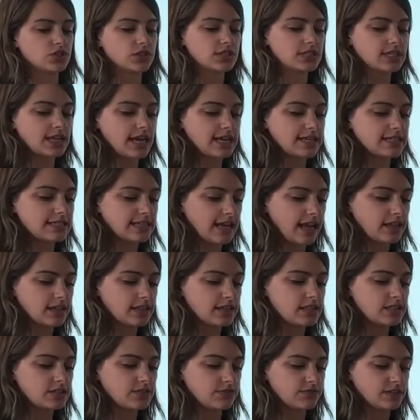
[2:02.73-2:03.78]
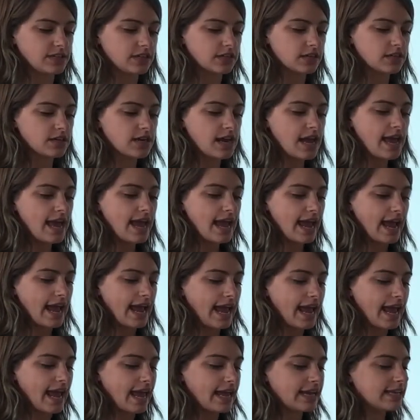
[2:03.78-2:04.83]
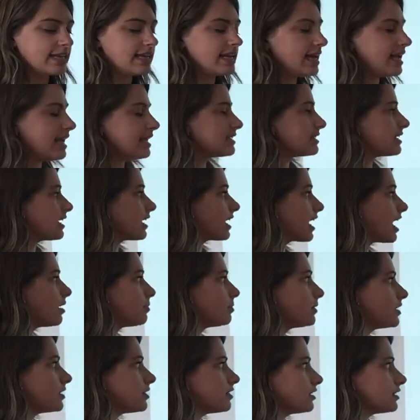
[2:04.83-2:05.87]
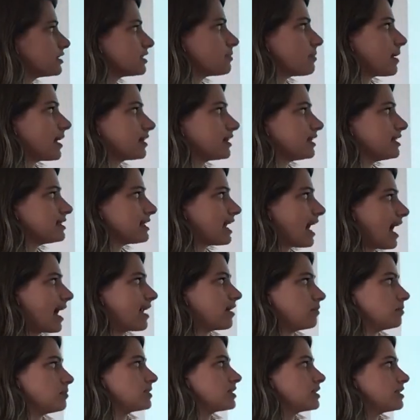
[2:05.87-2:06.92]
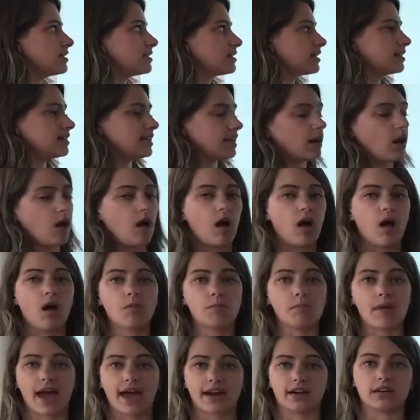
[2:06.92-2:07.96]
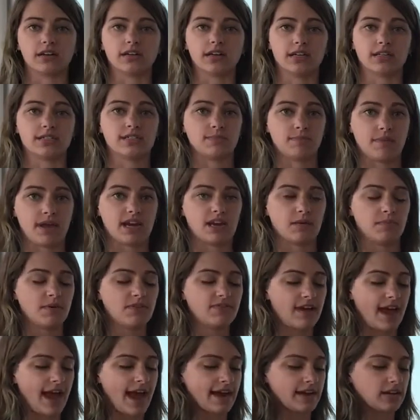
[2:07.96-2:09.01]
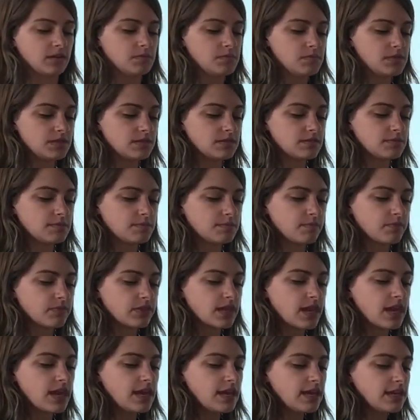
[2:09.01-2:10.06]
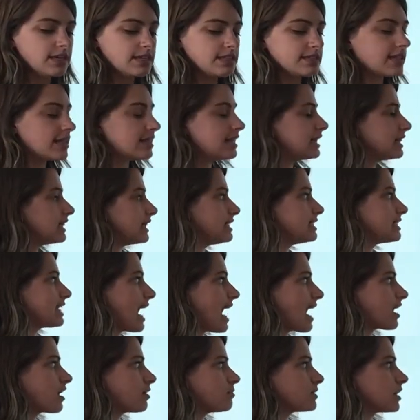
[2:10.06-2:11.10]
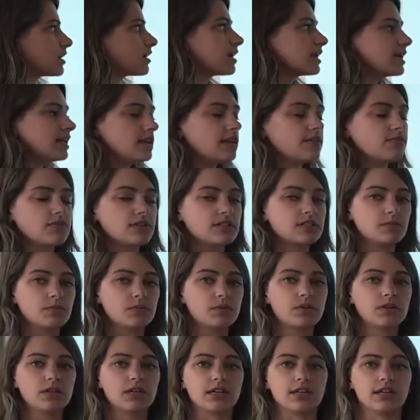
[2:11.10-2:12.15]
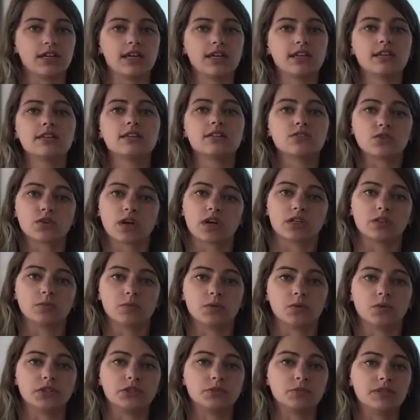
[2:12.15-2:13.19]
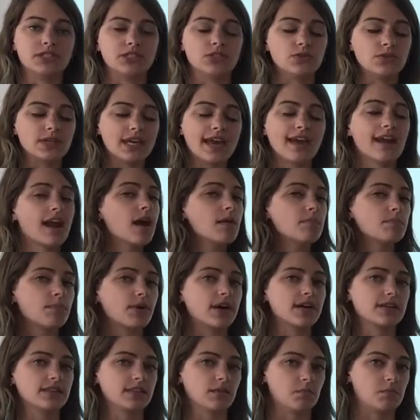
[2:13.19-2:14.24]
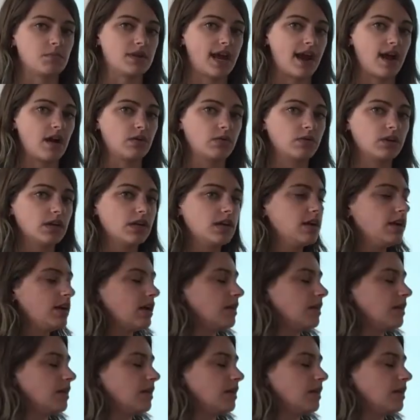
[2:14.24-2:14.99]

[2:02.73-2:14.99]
just a solid sphere, and he said a couple of things about these atoms. He said that all matter is made up of atoms. He said that these atoms are indivisible and indestructible, which means you cannot break them down.